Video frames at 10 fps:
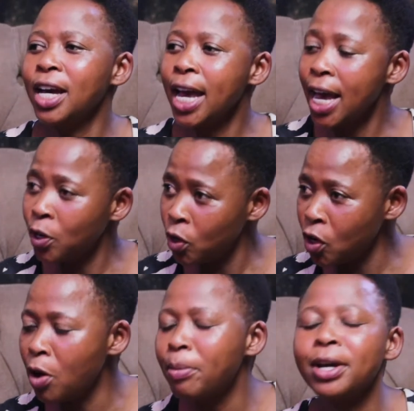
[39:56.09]
hiyo?
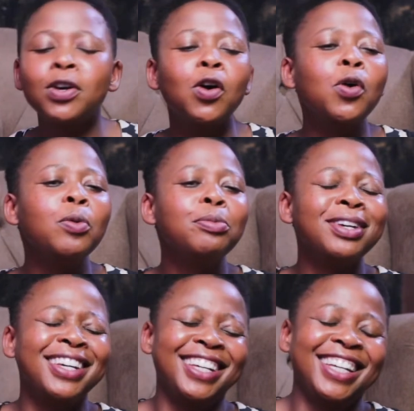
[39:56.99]
Tuliomba hiyo
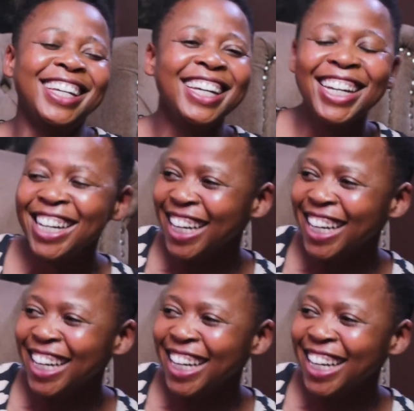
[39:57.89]
ombi.